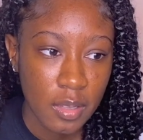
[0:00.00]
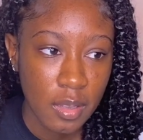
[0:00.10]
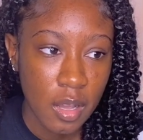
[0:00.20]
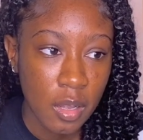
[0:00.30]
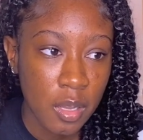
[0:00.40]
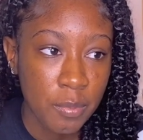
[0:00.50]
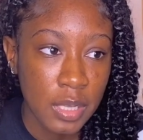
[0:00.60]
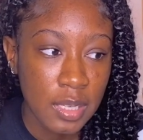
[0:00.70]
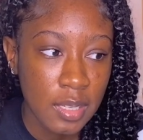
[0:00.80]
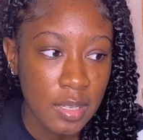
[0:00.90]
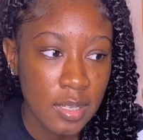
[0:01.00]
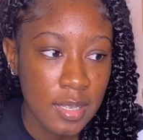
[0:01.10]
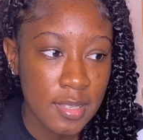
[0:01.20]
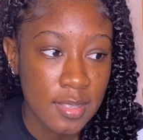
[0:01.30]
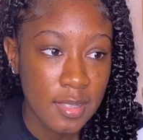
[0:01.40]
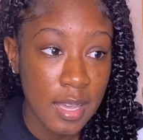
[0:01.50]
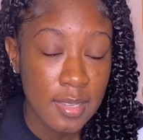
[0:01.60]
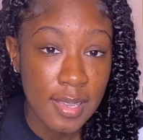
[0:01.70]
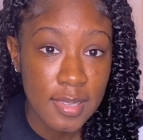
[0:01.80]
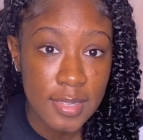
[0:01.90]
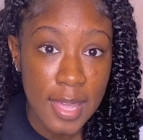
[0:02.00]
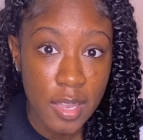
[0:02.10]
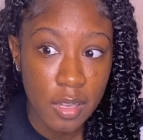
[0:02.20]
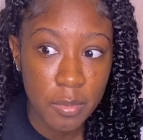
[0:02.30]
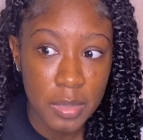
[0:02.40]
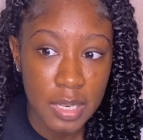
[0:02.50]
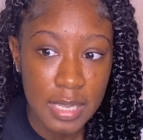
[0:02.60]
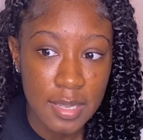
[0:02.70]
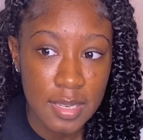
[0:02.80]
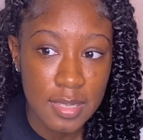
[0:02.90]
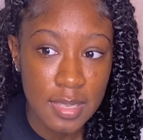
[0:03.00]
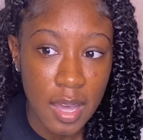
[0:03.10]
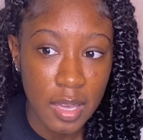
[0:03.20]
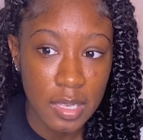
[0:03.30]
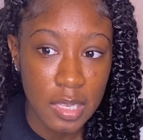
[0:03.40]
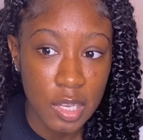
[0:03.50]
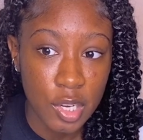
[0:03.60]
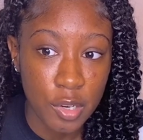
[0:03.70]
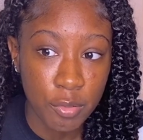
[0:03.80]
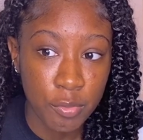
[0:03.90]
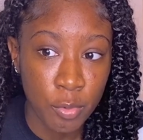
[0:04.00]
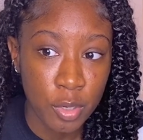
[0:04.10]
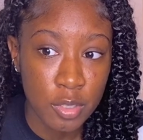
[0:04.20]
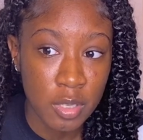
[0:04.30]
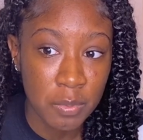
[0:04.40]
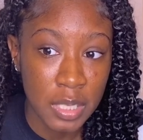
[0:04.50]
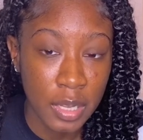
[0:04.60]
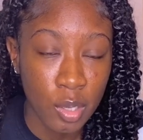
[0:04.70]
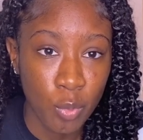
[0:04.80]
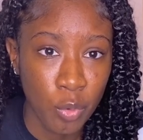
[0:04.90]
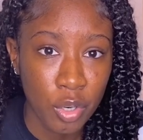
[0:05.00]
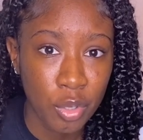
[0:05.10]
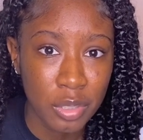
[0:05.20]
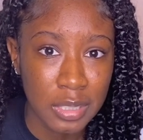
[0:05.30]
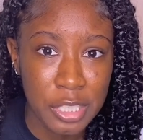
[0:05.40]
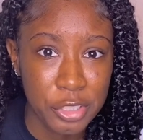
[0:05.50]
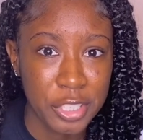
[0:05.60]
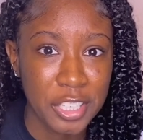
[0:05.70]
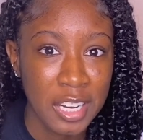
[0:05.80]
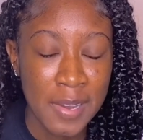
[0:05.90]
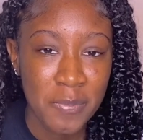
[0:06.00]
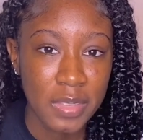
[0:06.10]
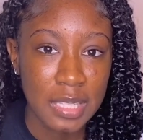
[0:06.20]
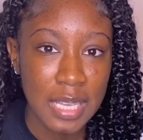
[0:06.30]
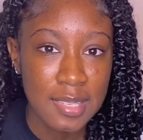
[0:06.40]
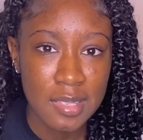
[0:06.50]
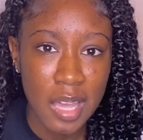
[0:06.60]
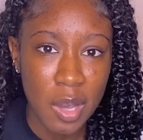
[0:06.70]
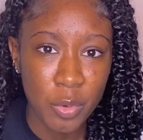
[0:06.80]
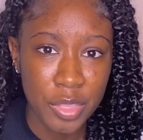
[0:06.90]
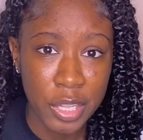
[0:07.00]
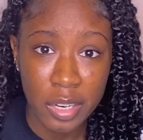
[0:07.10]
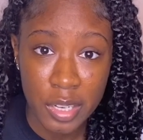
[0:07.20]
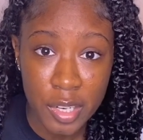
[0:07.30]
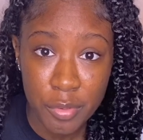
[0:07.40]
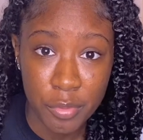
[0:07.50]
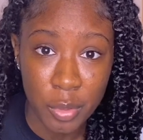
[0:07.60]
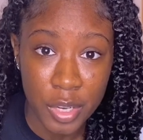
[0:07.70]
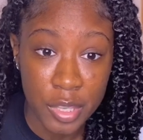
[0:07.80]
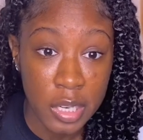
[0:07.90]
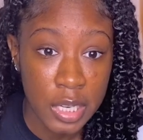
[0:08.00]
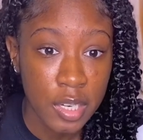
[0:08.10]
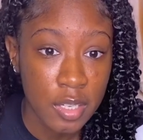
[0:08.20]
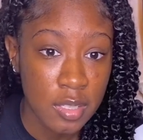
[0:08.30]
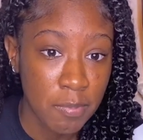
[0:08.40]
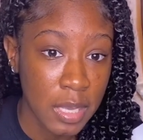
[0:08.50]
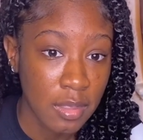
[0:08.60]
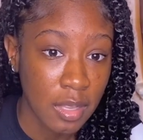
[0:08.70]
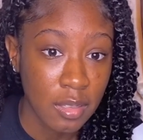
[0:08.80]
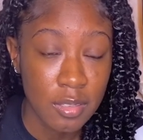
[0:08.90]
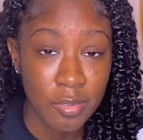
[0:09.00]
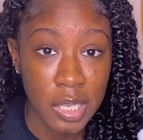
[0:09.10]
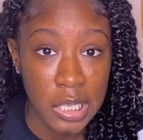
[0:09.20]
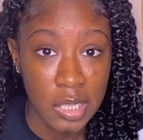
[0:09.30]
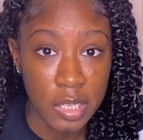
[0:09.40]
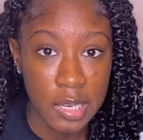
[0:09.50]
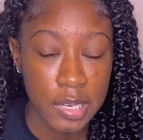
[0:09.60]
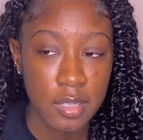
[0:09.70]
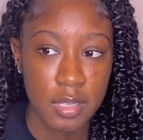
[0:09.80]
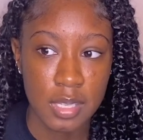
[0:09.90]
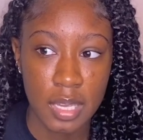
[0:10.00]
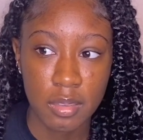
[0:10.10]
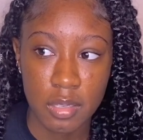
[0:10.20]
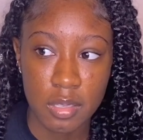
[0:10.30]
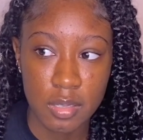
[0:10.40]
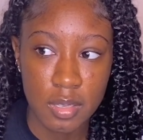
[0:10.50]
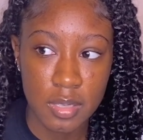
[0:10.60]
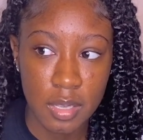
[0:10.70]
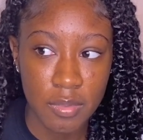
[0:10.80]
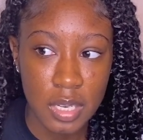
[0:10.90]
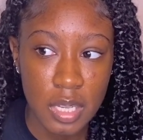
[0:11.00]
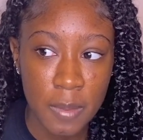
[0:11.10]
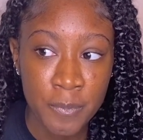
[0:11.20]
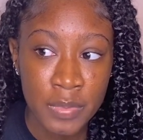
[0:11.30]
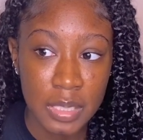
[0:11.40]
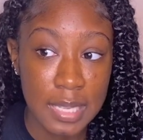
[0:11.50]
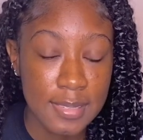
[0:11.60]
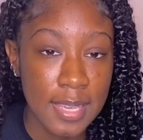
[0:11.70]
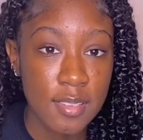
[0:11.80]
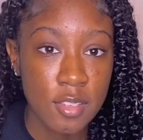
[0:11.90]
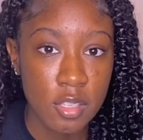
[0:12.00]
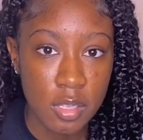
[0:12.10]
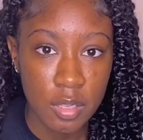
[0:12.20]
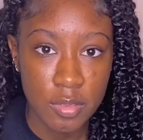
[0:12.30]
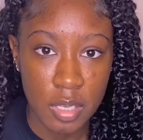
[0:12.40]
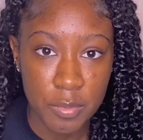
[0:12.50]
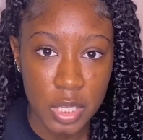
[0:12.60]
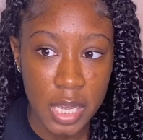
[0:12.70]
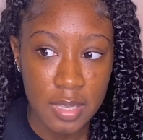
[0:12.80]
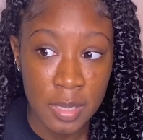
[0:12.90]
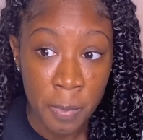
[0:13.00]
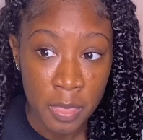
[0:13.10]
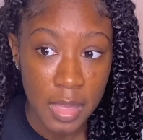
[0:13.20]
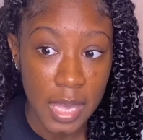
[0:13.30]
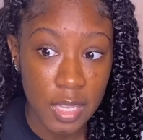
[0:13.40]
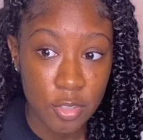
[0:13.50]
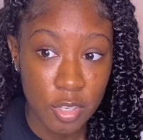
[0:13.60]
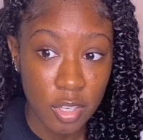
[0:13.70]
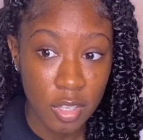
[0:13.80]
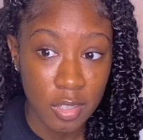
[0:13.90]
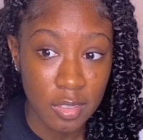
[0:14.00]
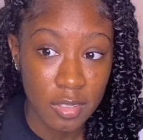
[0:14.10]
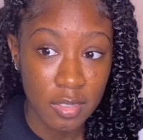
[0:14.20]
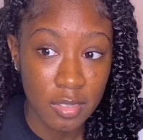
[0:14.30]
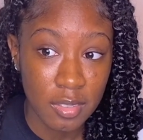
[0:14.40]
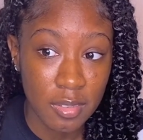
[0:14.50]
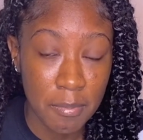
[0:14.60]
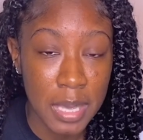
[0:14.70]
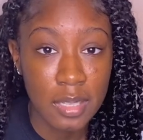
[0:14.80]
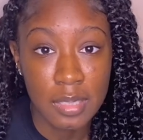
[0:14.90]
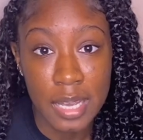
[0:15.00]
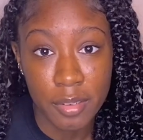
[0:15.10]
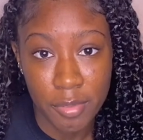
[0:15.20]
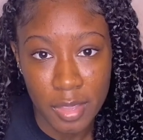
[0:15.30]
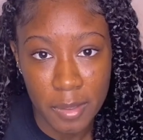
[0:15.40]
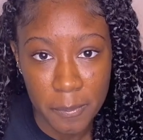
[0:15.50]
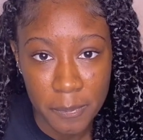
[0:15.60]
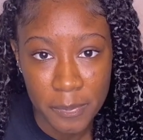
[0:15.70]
a comedian is, as I said, a comedian is not here to be like a world leader. Like, that's not what they're here for. They're here to make things funny. They're here to take the sensitivity, take sensitive subjects and to make light of them.